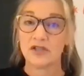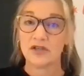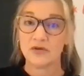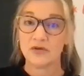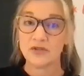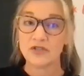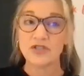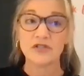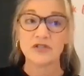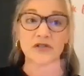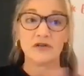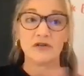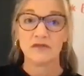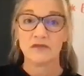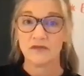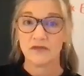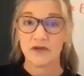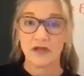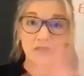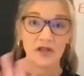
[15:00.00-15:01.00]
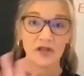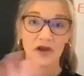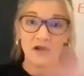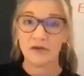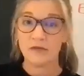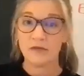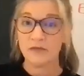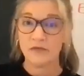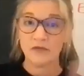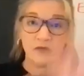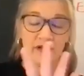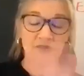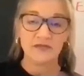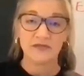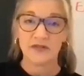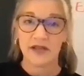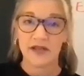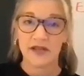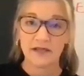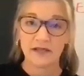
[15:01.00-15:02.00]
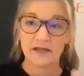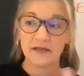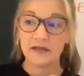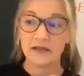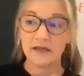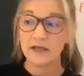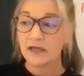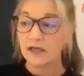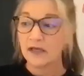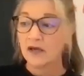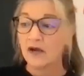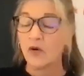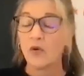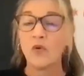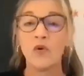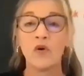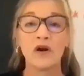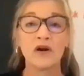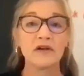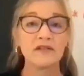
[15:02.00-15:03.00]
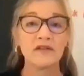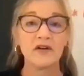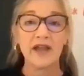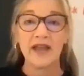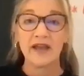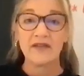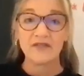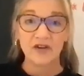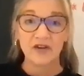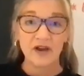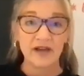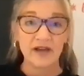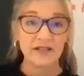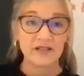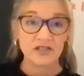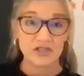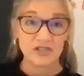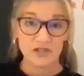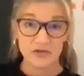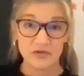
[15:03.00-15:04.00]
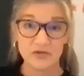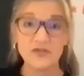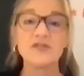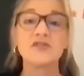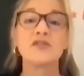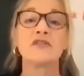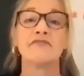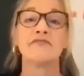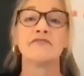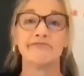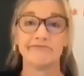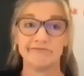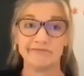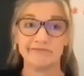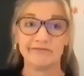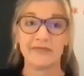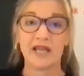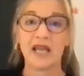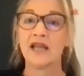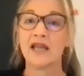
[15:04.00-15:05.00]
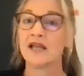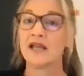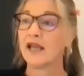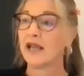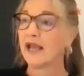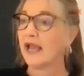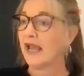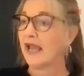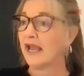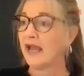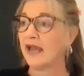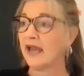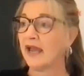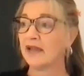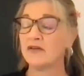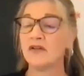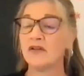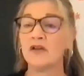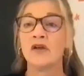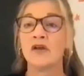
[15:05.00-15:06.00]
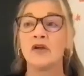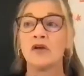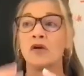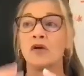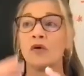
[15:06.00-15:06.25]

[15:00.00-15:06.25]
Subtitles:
huge alarm, red flag, or they have gut issues and